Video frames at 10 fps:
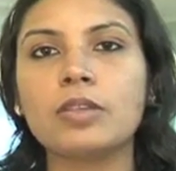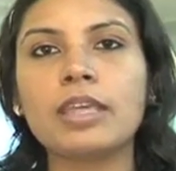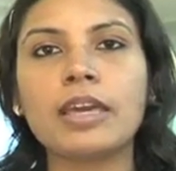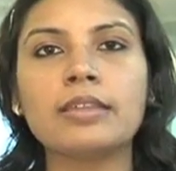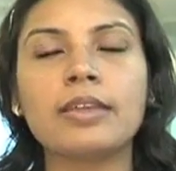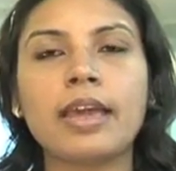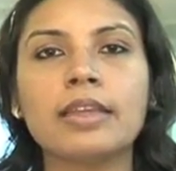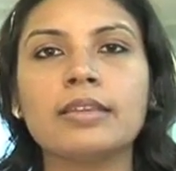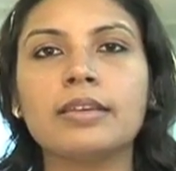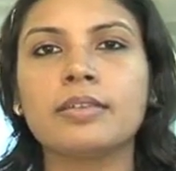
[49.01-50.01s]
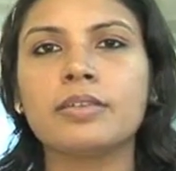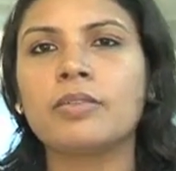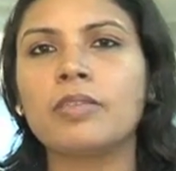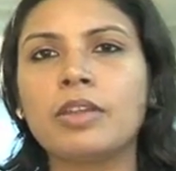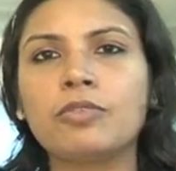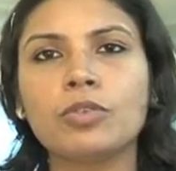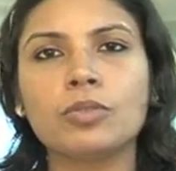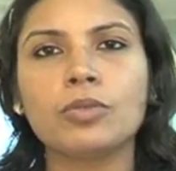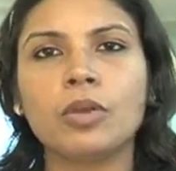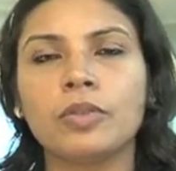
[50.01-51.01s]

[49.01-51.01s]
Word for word: On the other hand, uh, the very few